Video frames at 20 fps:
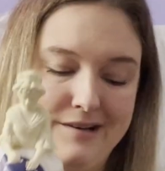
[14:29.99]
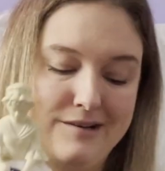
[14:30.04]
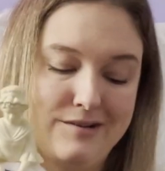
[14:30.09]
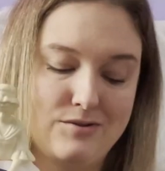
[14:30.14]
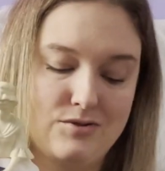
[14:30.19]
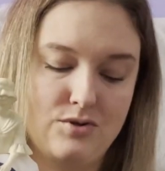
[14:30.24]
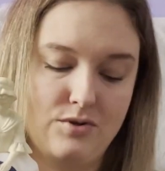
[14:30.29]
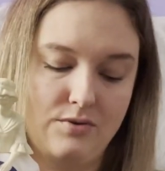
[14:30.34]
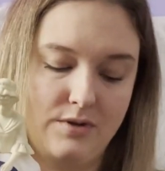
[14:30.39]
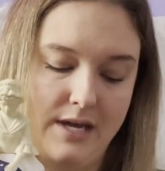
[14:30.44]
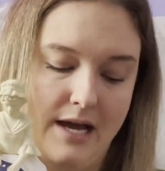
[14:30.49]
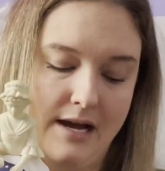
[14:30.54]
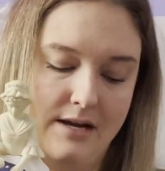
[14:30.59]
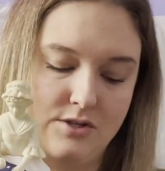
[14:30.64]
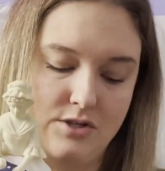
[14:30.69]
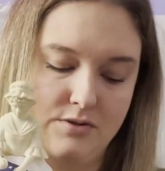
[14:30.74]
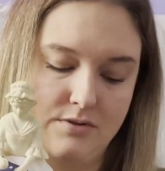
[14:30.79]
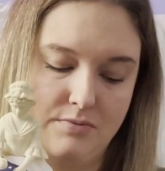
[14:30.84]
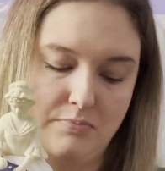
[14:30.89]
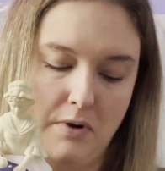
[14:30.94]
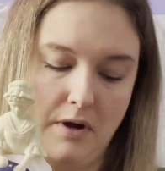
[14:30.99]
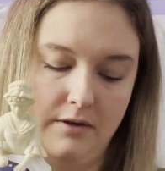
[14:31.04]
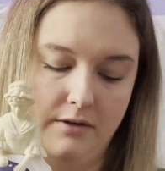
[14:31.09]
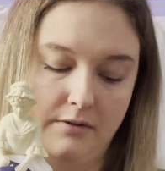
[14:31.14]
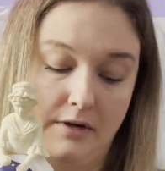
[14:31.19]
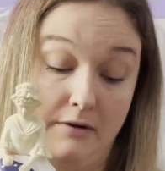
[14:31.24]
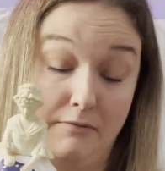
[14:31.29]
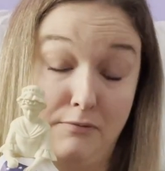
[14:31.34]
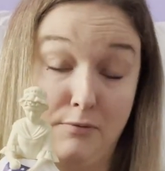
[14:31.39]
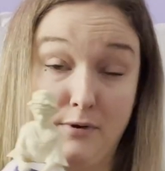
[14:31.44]
So yeah, she was probably
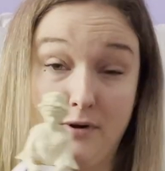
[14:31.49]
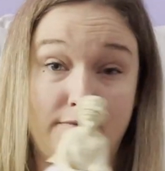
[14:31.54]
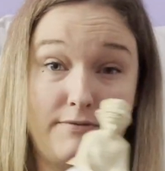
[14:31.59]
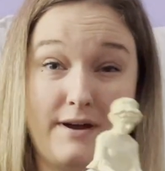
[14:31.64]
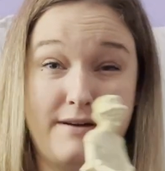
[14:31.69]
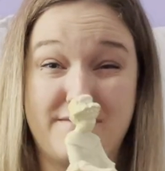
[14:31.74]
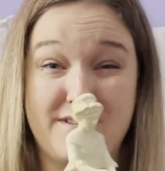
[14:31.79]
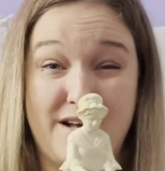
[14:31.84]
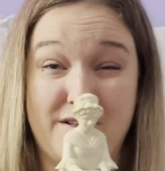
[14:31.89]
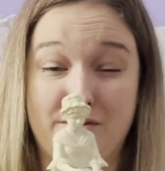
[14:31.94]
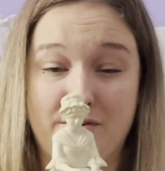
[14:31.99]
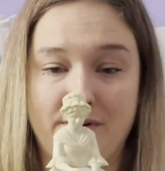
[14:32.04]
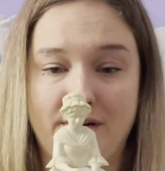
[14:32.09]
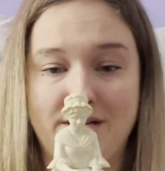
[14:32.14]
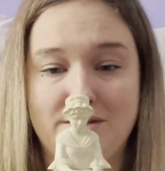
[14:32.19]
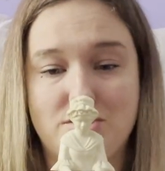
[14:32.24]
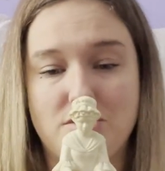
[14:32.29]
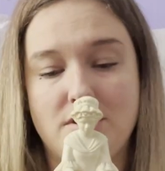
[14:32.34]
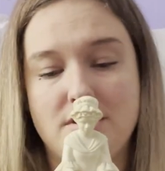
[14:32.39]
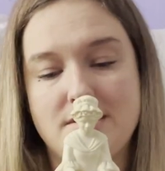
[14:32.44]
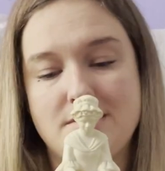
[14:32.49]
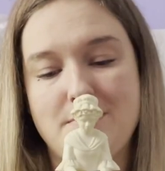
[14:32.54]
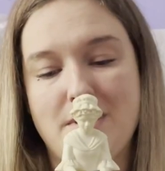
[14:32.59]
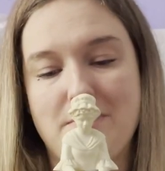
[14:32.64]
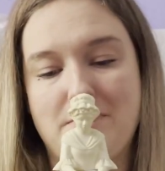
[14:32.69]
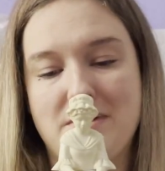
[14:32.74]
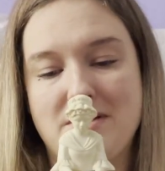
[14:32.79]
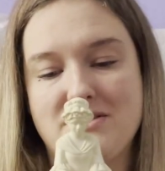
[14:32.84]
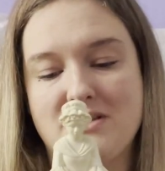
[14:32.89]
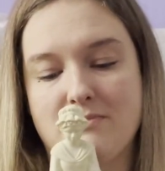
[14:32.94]
right, $4 to $5 range. This might
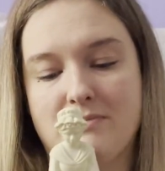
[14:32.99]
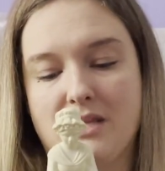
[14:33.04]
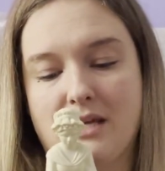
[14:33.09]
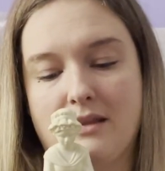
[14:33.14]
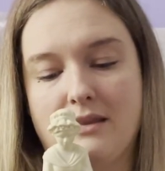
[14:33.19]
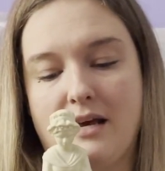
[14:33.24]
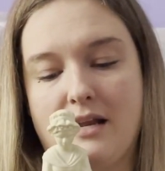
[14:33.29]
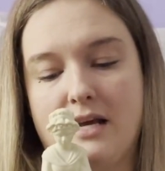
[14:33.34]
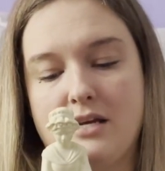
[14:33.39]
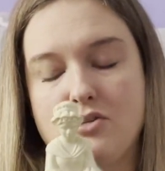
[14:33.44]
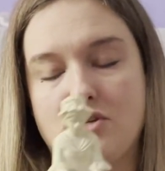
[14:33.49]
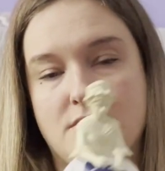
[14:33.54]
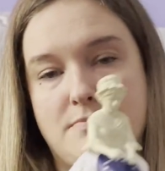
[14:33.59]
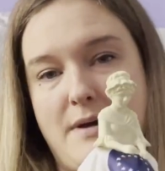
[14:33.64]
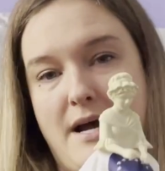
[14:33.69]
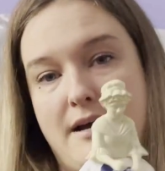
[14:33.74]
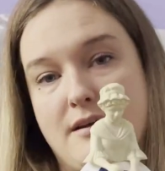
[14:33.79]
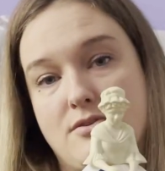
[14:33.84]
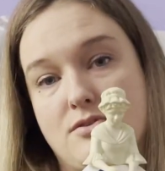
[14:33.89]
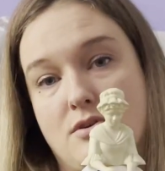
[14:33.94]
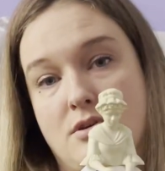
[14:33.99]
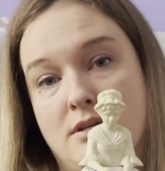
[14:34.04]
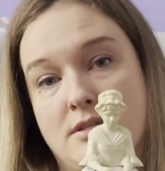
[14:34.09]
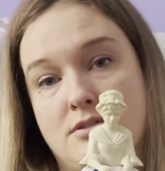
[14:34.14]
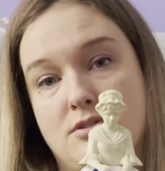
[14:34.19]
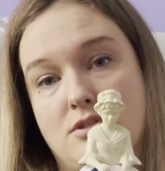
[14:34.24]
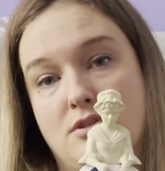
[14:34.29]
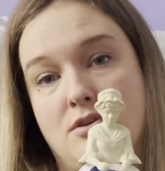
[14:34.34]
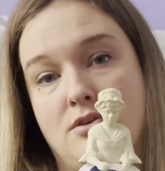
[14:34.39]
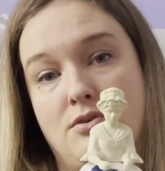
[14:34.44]
be something that I just pass on
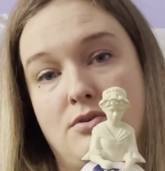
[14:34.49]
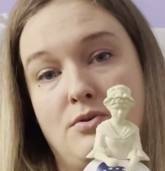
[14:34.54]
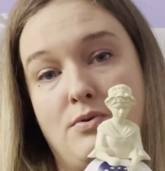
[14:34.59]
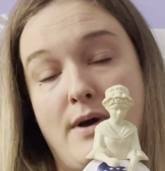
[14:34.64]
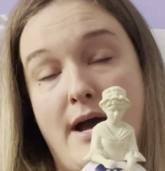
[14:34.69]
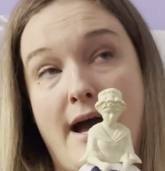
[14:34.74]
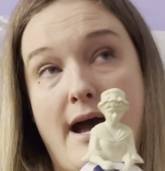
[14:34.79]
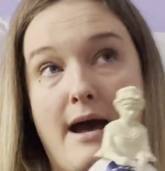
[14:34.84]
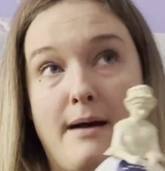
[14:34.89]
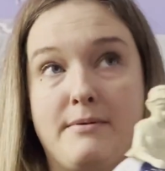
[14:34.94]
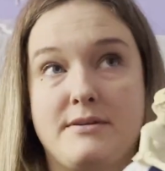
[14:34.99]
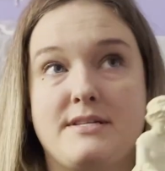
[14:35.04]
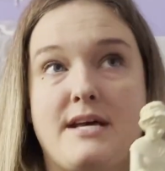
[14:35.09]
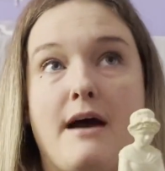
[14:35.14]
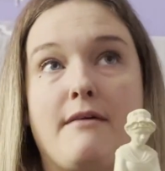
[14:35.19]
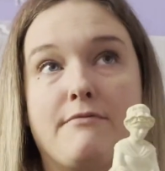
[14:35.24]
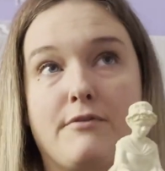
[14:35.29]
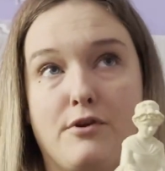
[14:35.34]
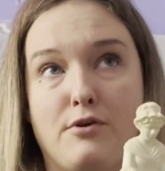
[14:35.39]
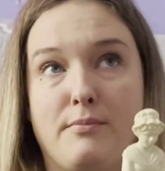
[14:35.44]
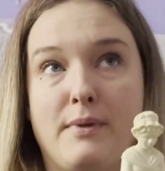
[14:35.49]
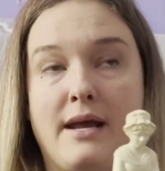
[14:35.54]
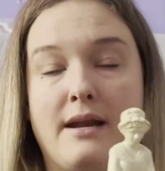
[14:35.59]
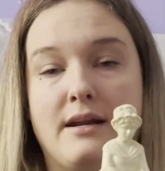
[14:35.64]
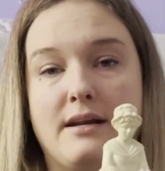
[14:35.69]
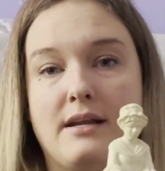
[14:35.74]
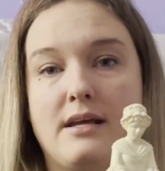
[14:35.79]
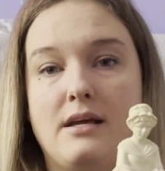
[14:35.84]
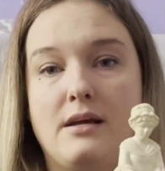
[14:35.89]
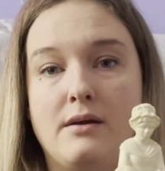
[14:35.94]
to Habitat for
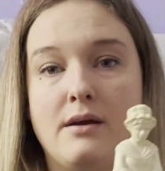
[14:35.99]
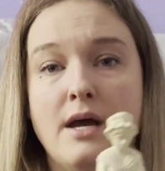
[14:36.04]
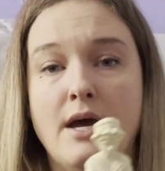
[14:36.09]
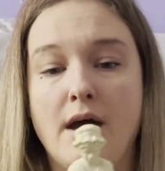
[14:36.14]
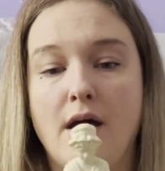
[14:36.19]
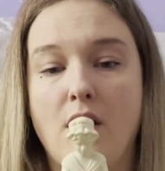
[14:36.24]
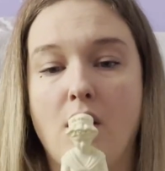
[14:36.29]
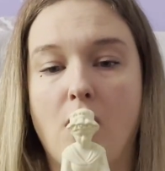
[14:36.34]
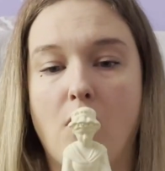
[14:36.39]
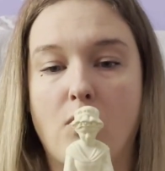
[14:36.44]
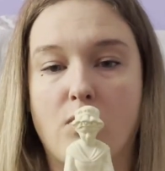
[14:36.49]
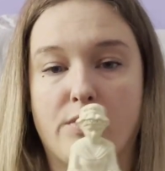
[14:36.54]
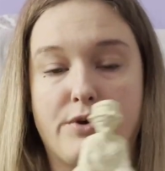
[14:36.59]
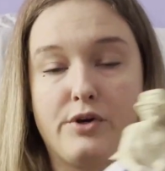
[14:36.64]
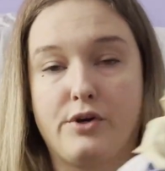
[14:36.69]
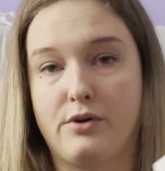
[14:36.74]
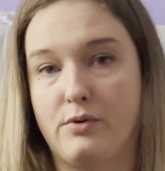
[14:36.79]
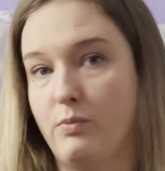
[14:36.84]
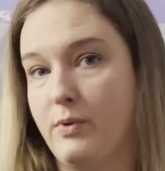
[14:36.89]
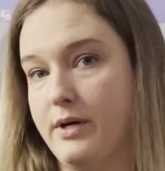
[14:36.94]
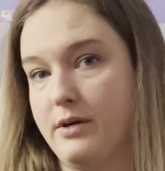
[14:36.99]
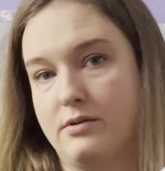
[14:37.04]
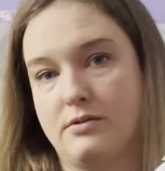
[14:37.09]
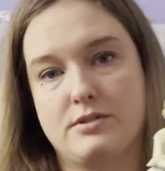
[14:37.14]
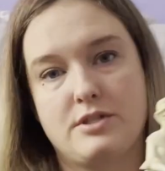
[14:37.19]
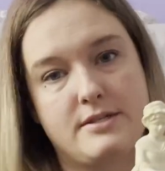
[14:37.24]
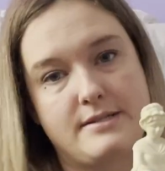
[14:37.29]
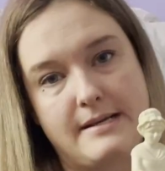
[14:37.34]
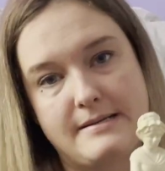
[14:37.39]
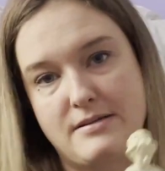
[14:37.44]
Humanity or Goodwill,
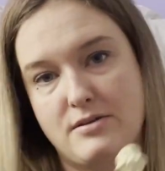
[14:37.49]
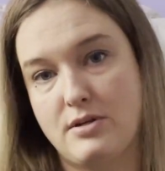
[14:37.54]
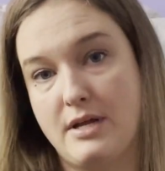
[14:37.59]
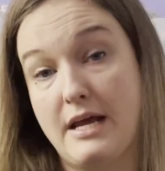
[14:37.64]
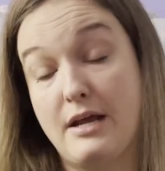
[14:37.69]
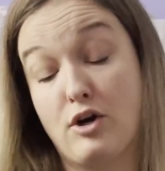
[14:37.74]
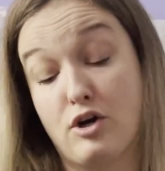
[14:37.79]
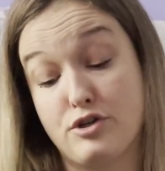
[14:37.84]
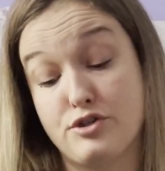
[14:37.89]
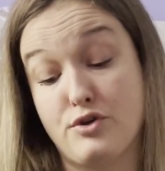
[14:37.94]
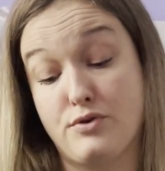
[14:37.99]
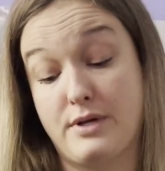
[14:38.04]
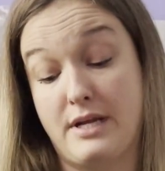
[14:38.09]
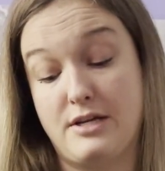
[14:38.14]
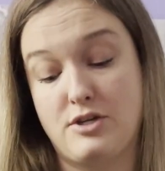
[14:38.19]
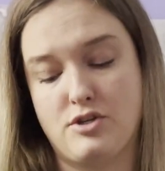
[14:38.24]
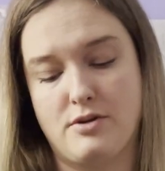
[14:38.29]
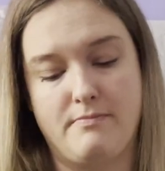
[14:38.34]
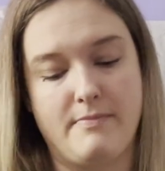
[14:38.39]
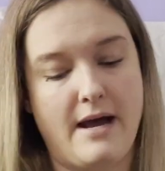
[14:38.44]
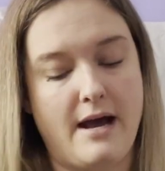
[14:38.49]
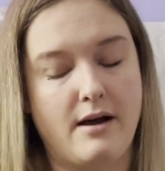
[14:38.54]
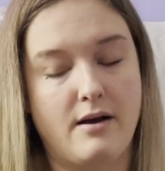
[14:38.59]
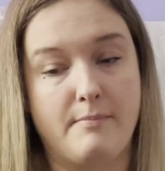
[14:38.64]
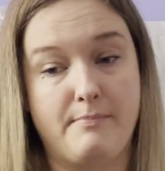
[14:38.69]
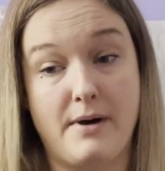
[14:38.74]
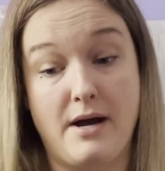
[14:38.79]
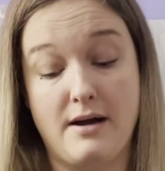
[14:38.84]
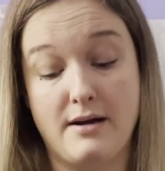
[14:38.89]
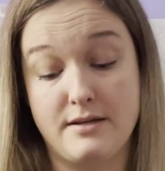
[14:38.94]
just as in our donation
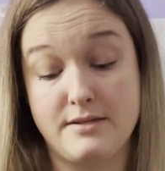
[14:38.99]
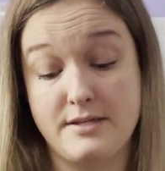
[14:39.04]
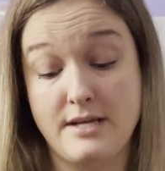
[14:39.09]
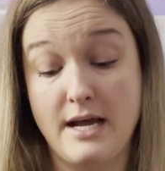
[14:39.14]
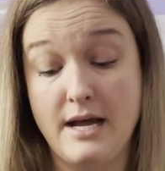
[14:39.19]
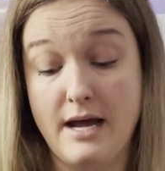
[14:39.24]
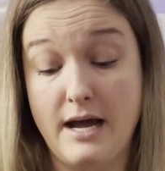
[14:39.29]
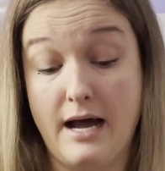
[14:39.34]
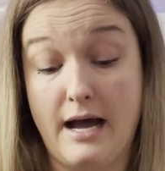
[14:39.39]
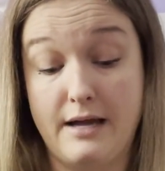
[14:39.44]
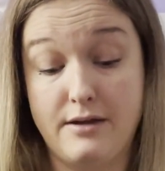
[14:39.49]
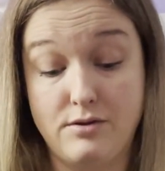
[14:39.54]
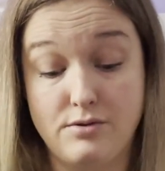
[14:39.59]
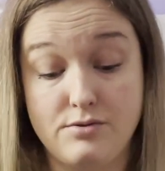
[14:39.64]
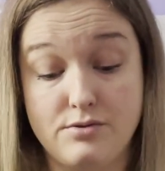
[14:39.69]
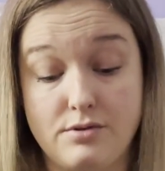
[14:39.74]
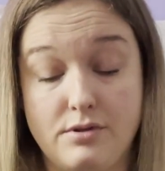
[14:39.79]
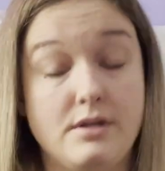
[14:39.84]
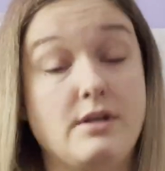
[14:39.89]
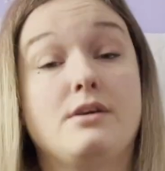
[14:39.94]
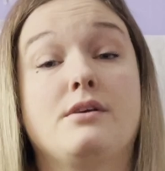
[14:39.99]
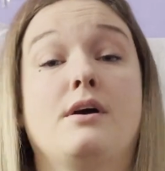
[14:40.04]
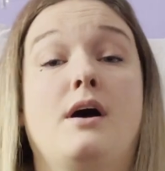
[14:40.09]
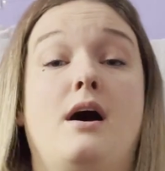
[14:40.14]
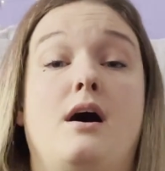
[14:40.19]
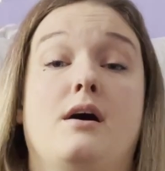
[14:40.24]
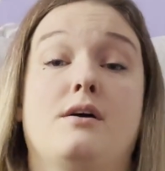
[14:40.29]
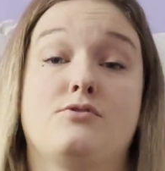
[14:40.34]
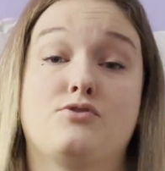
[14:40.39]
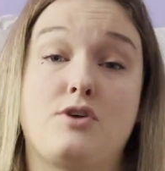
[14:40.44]
box. I usually
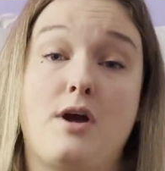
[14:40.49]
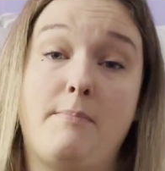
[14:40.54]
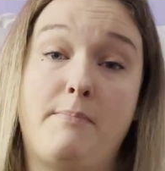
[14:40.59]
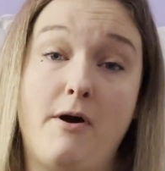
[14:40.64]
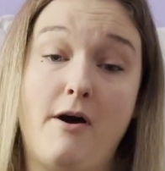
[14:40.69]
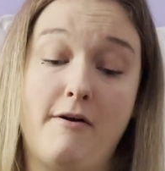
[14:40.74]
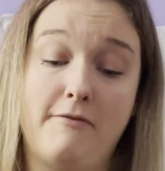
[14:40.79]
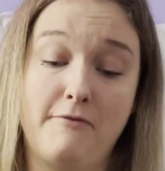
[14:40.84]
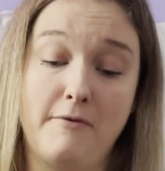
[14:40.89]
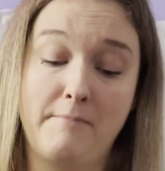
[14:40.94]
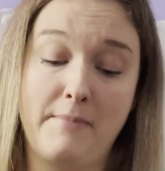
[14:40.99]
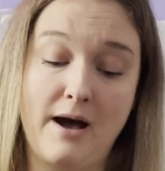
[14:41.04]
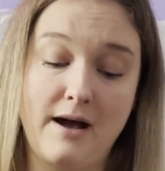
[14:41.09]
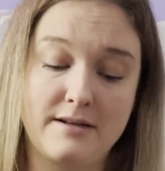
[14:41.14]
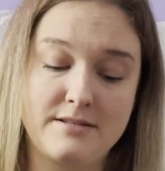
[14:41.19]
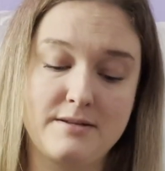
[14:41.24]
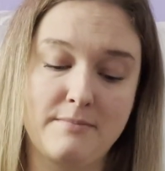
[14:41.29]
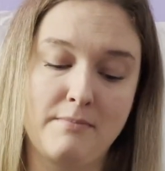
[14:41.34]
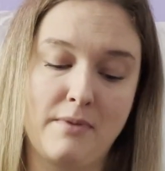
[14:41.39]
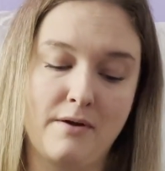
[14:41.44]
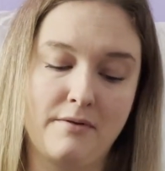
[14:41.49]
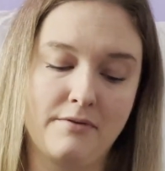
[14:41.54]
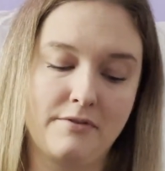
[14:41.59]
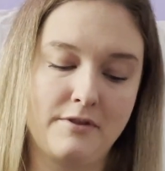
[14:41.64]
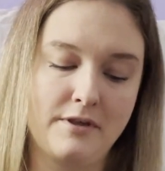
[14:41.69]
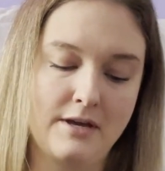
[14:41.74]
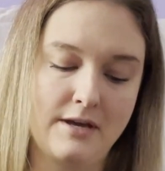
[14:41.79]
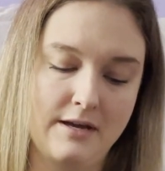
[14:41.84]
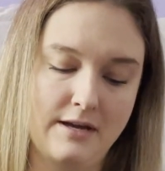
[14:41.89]
drop off a box a month